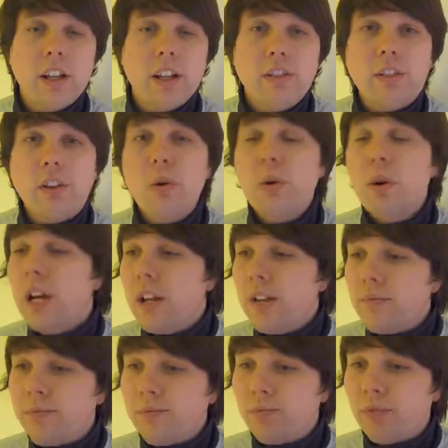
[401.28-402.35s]
So
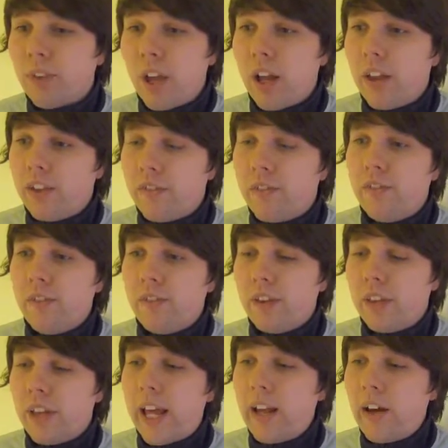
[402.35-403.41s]

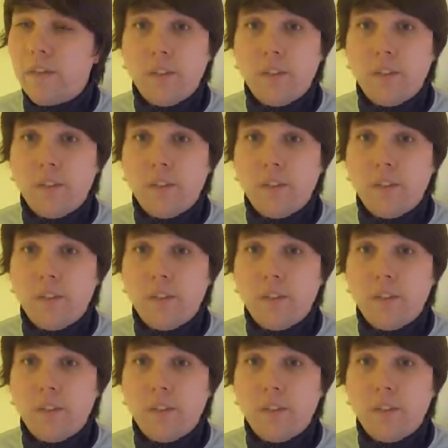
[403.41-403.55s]
they are